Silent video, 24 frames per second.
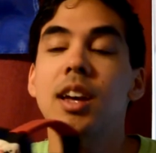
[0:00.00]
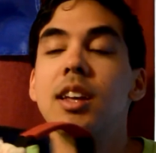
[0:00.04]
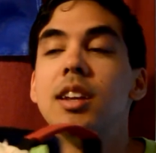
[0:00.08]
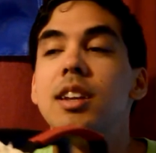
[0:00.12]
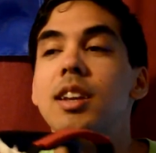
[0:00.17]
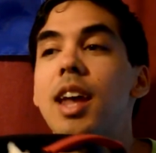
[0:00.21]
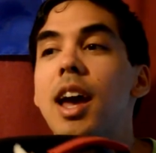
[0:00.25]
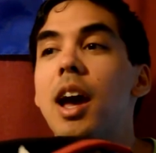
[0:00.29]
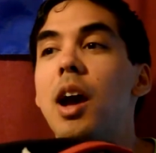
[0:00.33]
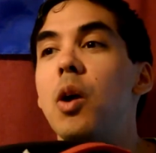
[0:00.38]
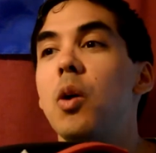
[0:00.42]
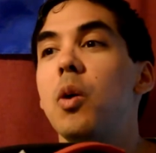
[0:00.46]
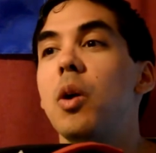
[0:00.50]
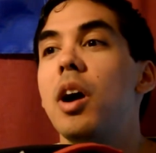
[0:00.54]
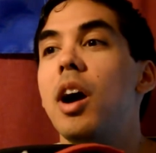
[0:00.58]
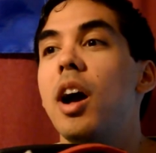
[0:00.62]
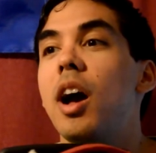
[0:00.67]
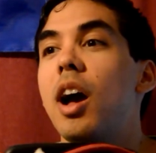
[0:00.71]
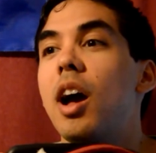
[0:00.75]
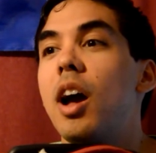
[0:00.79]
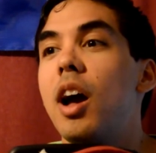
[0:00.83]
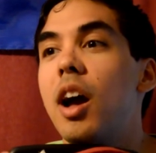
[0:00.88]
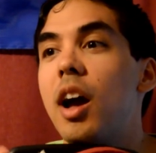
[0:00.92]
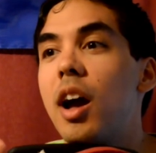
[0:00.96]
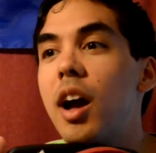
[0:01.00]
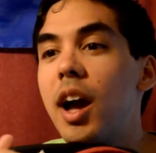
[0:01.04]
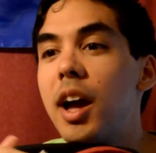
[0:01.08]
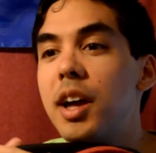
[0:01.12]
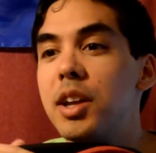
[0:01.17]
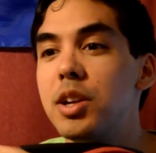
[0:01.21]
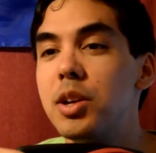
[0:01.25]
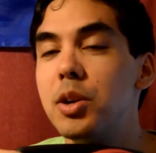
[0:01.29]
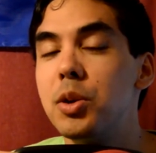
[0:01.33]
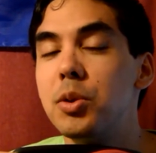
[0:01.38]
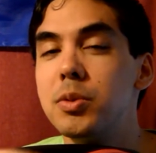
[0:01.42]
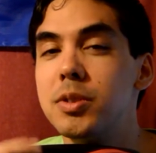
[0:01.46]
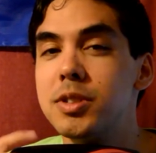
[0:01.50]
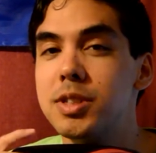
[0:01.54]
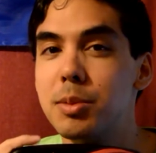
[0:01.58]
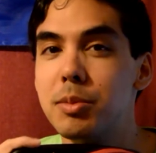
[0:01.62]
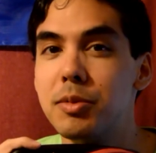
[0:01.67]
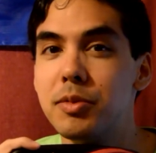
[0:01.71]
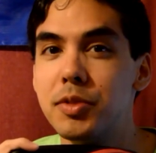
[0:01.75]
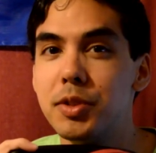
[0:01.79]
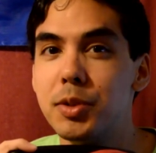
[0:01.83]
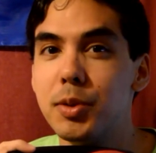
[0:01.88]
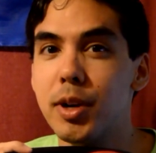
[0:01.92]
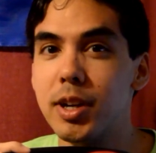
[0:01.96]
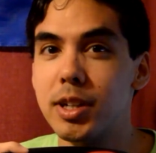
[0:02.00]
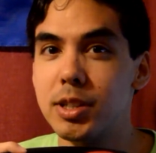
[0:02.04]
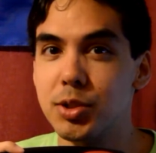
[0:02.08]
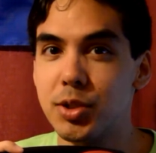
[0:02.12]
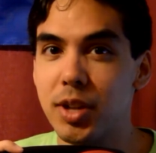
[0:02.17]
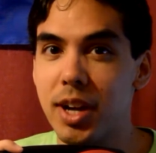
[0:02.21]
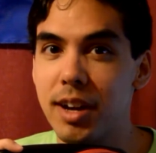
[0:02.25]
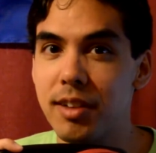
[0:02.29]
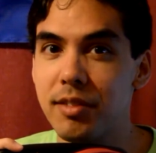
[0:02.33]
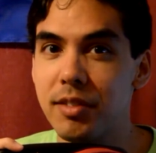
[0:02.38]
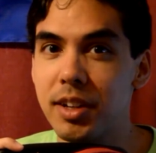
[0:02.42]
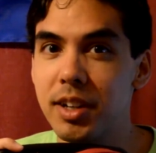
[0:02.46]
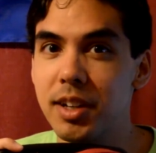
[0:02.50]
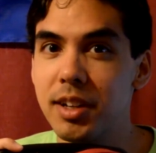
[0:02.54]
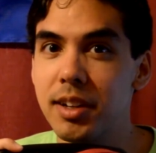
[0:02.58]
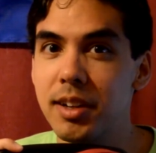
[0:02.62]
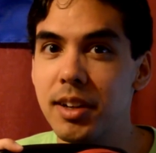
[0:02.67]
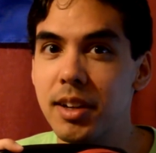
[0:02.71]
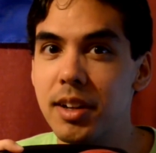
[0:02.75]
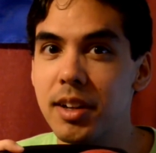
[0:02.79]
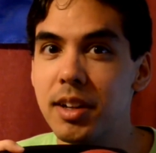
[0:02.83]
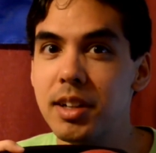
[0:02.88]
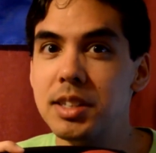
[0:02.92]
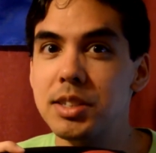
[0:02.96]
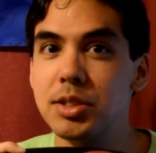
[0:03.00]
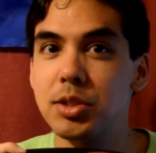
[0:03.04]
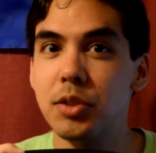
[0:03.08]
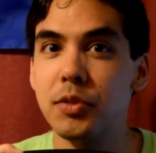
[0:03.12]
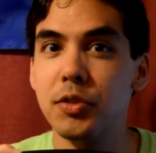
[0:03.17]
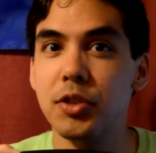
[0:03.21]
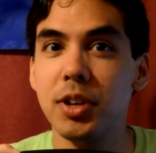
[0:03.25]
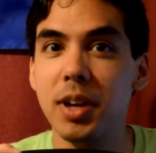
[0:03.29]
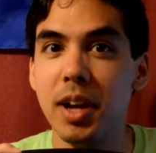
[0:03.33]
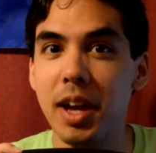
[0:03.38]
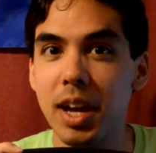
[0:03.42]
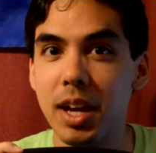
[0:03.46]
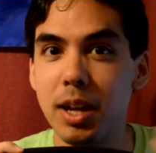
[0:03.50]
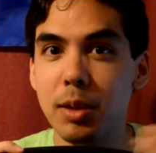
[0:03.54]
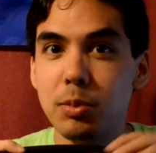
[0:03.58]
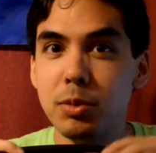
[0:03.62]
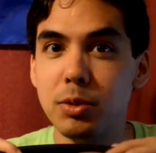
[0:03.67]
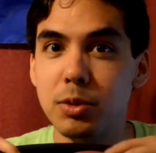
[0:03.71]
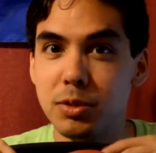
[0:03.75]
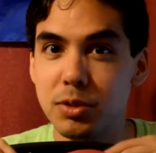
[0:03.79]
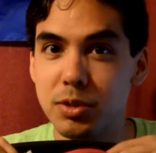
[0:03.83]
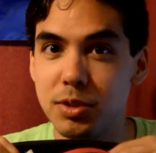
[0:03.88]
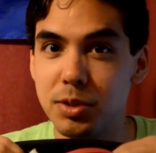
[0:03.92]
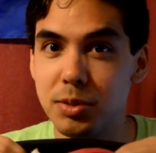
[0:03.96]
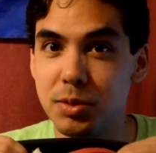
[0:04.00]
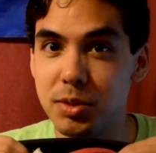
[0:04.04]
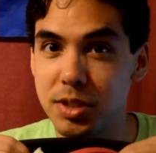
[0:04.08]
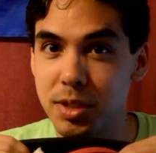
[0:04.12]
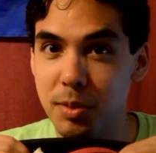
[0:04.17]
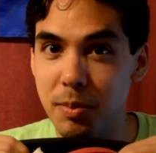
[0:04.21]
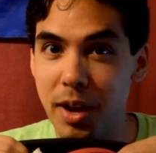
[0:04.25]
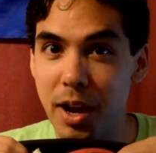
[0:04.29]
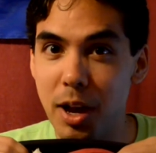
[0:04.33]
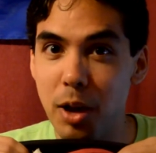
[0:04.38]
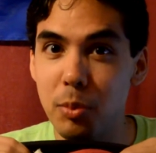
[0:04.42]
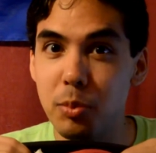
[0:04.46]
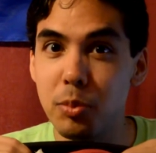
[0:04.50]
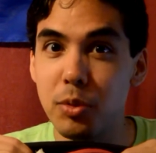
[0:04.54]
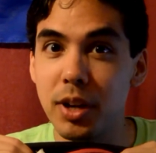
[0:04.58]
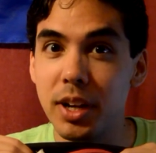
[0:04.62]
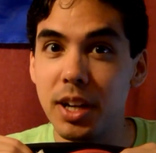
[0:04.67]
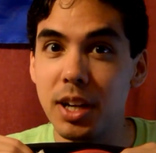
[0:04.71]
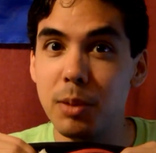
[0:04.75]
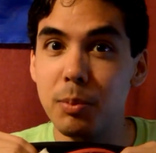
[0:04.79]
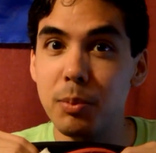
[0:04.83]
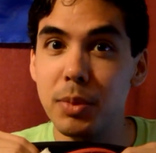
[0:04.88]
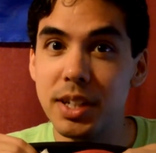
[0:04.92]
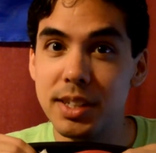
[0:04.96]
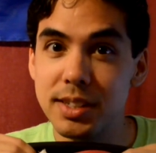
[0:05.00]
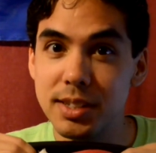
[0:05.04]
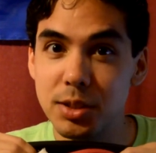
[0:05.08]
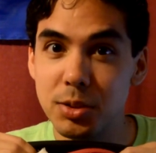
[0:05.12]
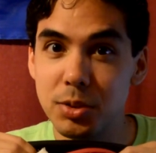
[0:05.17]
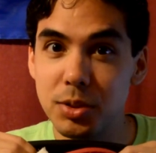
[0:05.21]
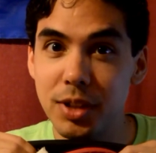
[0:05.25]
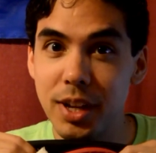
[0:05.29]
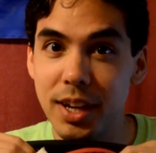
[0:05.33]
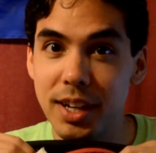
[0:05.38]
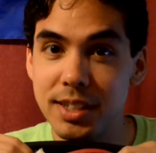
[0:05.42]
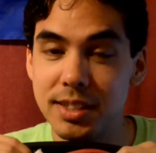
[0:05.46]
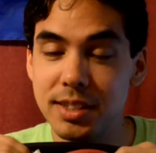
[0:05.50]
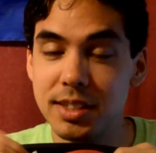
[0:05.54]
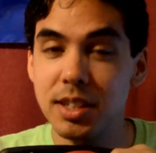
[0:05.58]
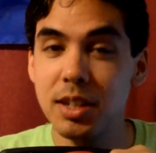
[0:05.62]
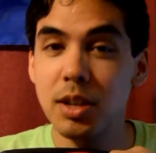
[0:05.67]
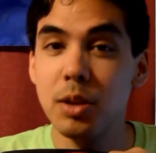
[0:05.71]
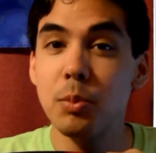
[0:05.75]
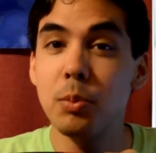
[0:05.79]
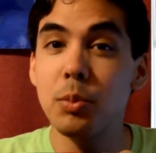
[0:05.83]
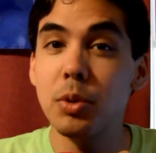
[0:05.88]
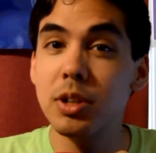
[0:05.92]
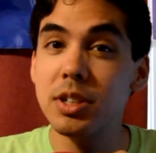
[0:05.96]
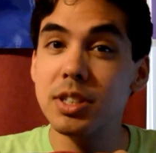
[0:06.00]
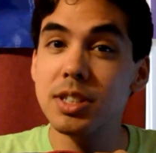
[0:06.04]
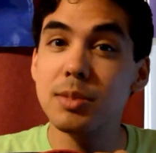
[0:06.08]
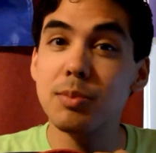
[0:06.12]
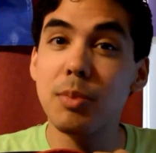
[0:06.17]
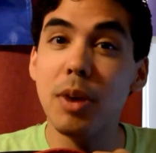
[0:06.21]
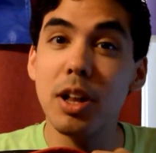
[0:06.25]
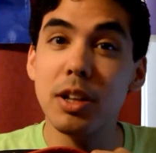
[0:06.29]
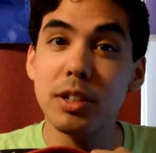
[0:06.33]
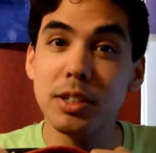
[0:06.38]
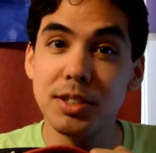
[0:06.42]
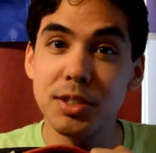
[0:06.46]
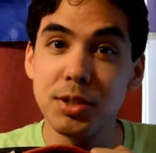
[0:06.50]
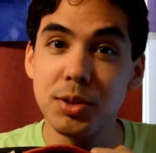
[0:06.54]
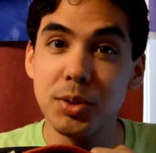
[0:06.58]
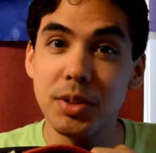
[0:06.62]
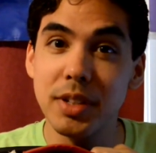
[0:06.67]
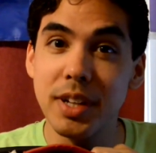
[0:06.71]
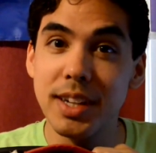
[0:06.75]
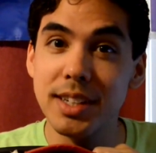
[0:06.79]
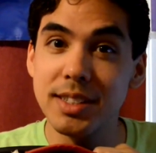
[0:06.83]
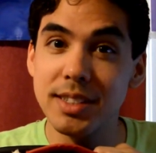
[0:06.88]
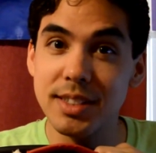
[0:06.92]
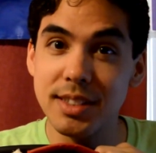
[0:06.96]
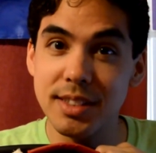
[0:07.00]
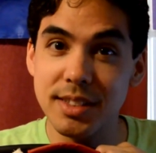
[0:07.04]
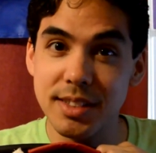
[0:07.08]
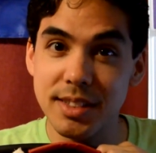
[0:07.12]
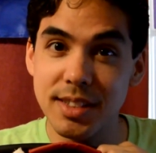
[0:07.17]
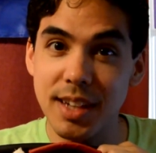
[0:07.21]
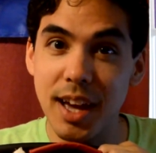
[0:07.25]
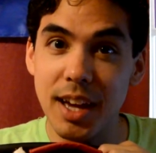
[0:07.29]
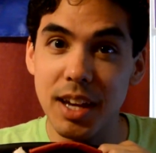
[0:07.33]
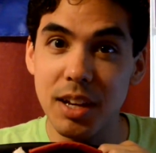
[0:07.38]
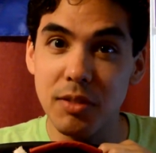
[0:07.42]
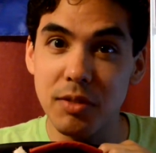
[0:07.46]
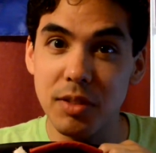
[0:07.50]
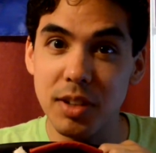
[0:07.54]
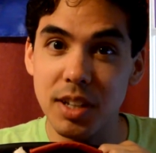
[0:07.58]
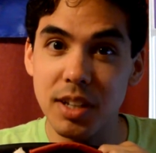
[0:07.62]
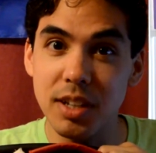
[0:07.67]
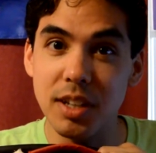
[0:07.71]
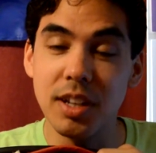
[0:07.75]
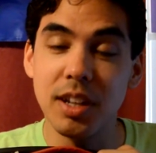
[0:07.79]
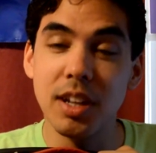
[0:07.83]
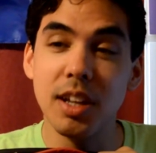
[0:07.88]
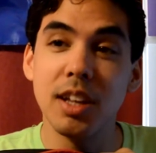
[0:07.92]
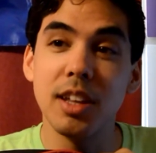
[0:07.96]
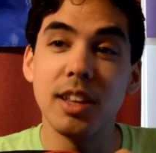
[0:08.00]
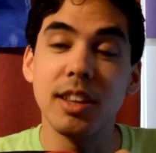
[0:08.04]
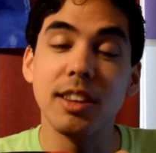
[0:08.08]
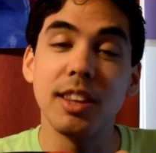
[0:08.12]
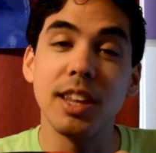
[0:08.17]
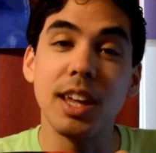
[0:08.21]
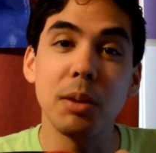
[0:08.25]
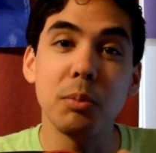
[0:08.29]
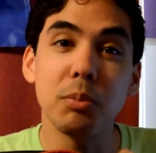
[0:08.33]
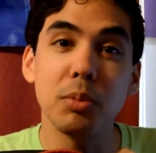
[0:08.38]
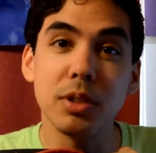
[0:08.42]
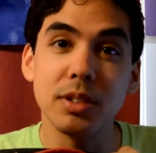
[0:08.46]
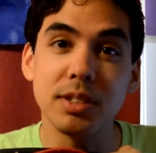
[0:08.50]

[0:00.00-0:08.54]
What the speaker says: Now, I know some of you are driving, so if you're able to somehow bring a big suitcase, put a smaller suitcase inside of it, then put